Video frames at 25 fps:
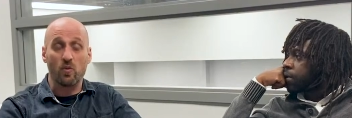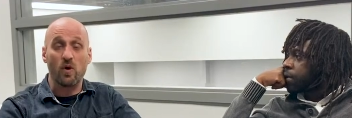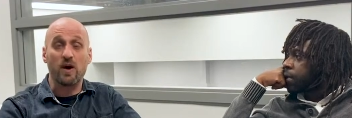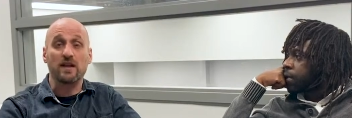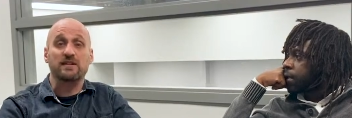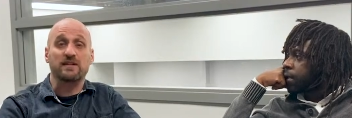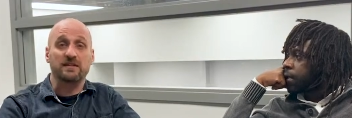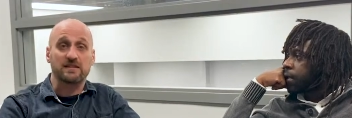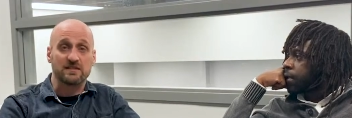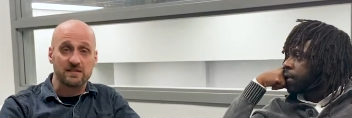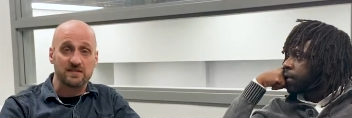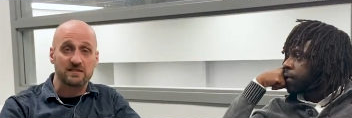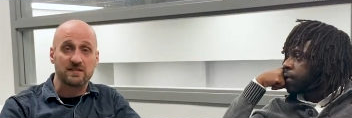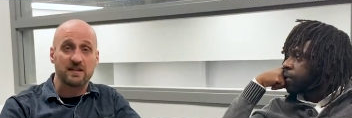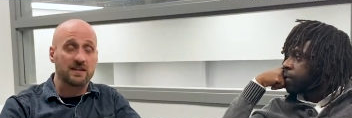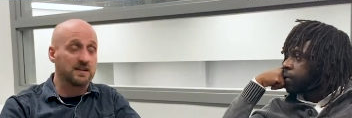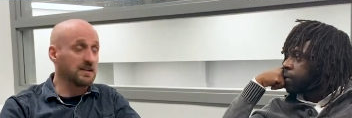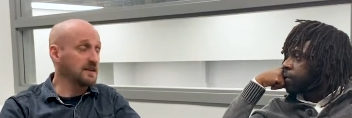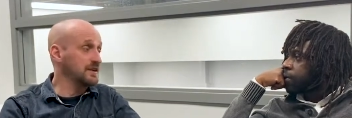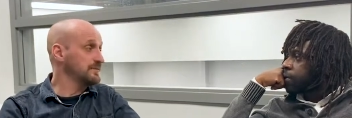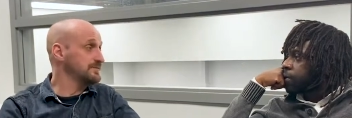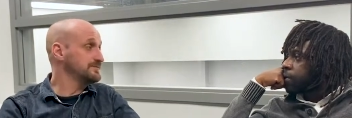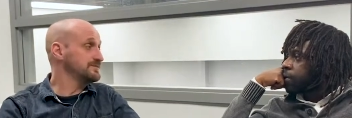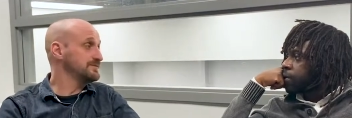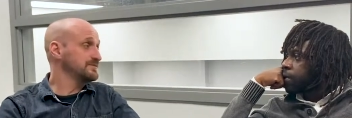Speaker 1: wanting yeah. to stay in
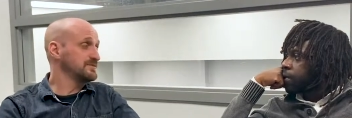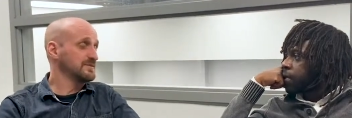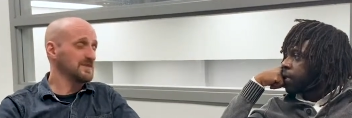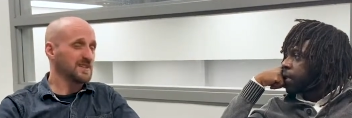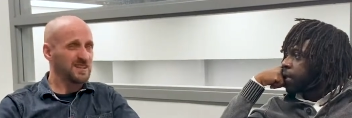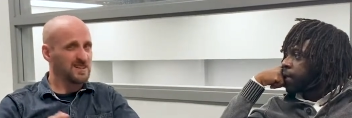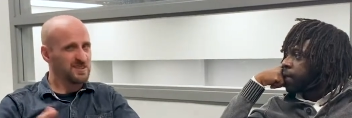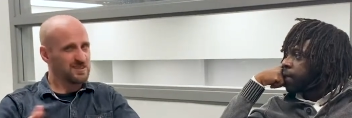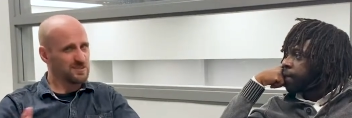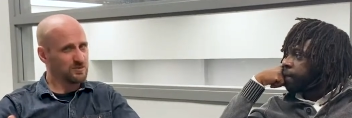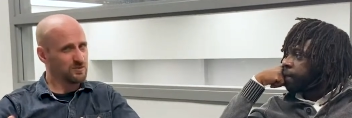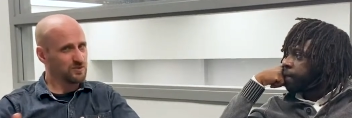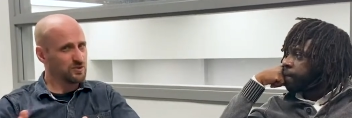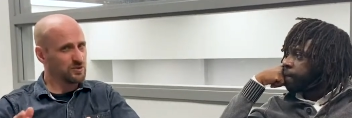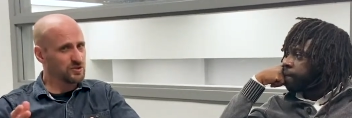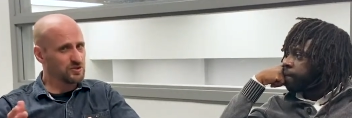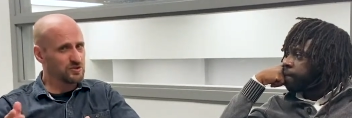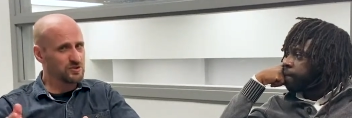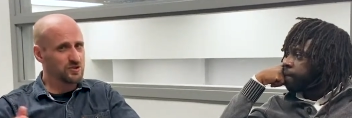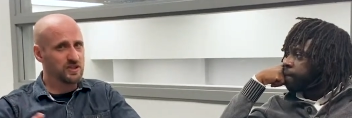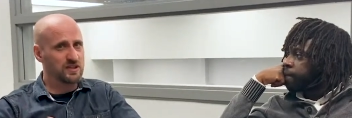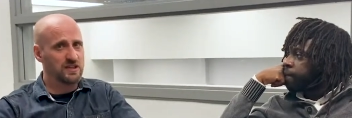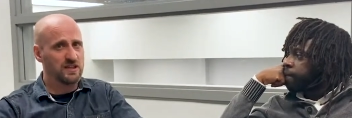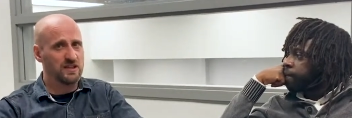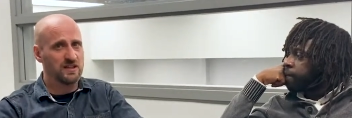it. Yeah. It's a
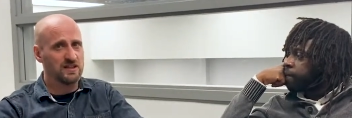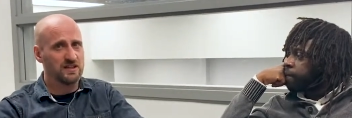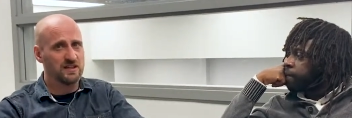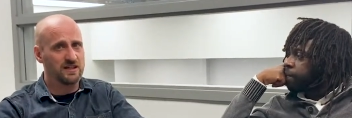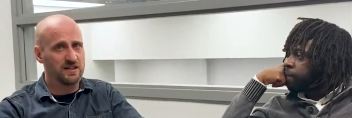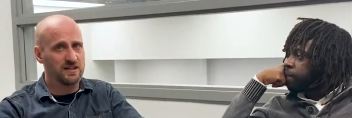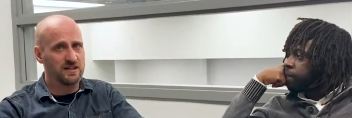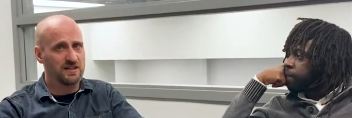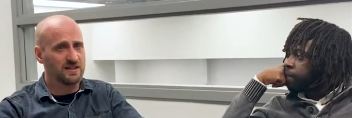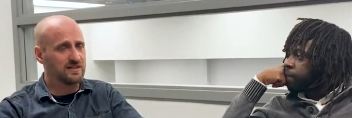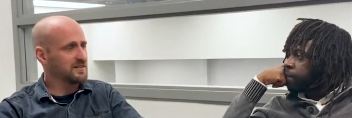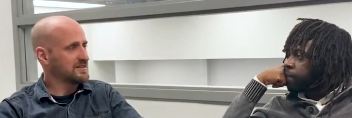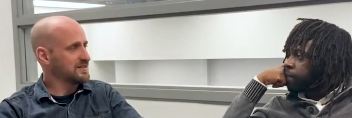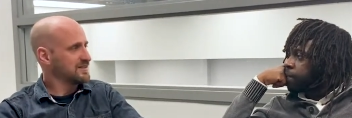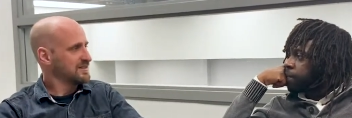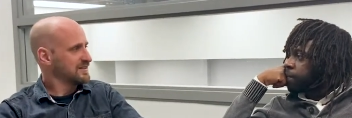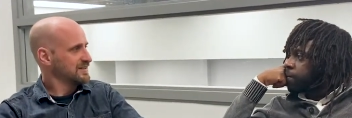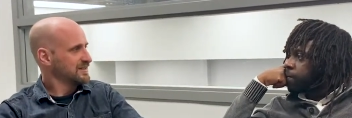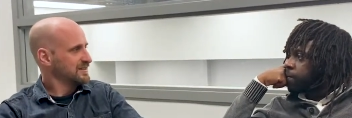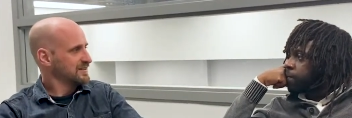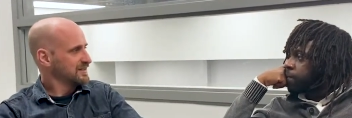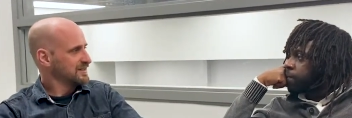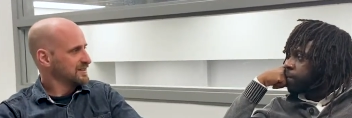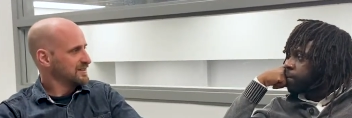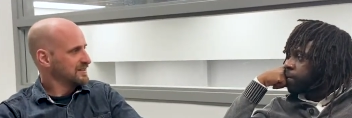real tricky, uh,
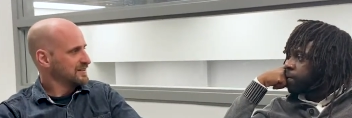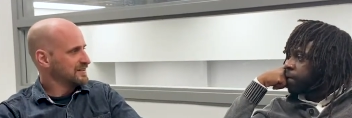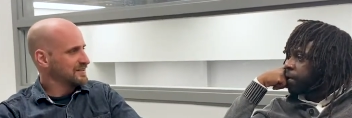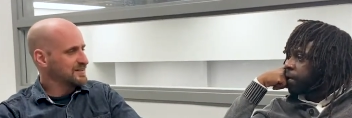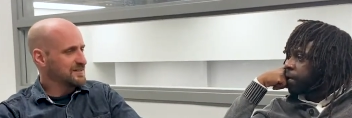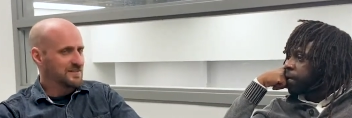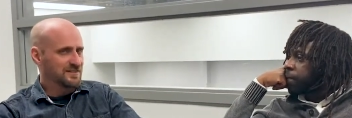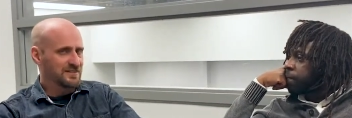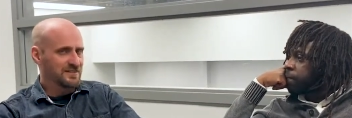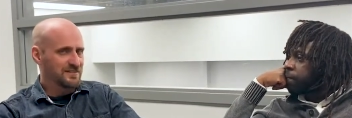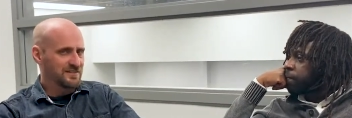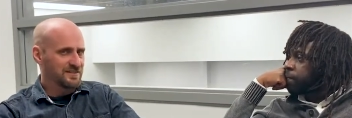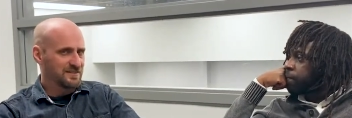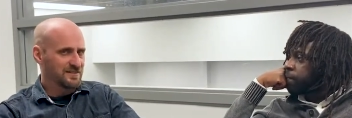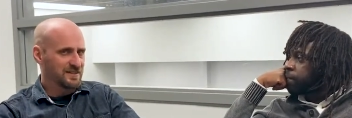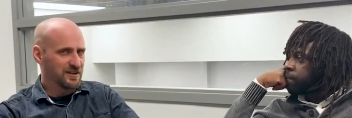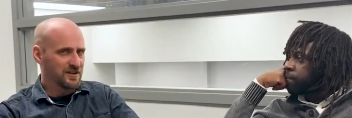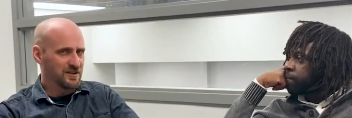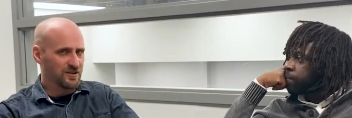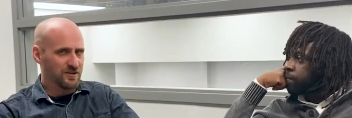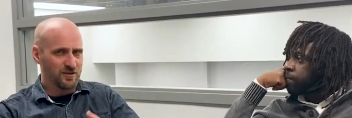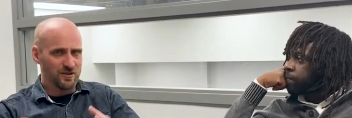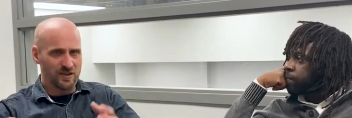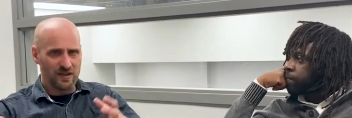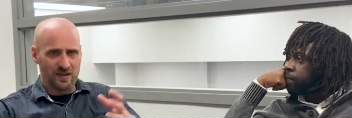yeah.
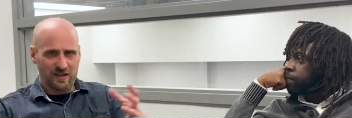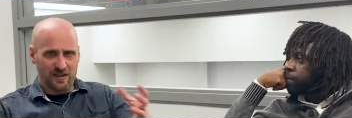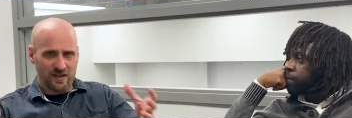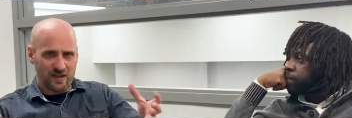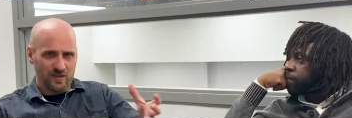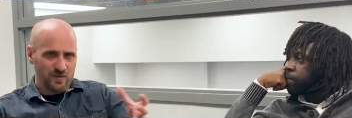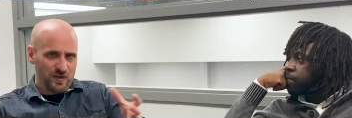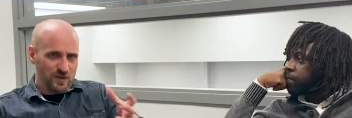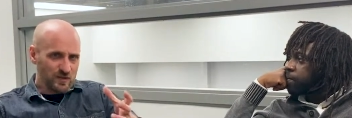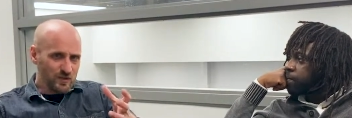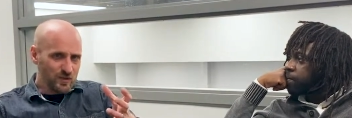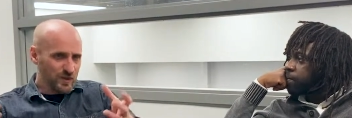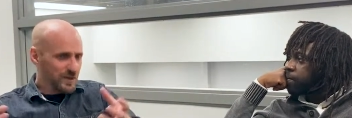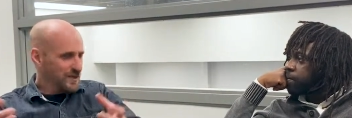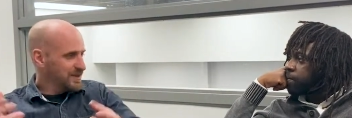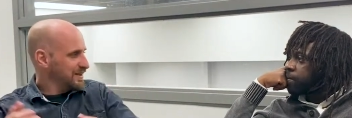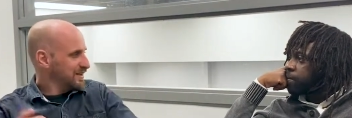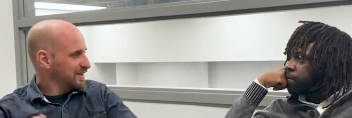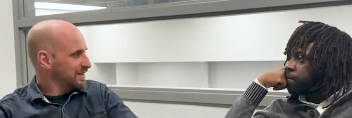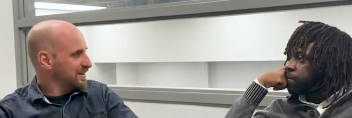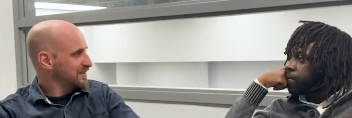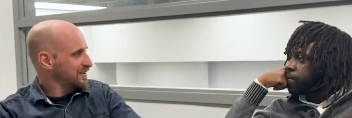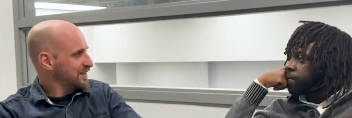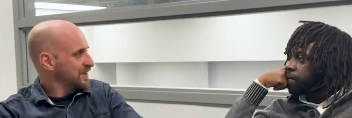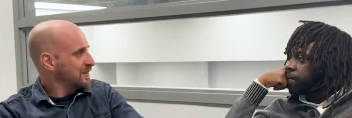I don't know, like in
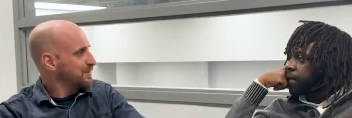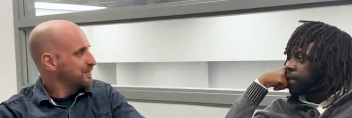between, I guess.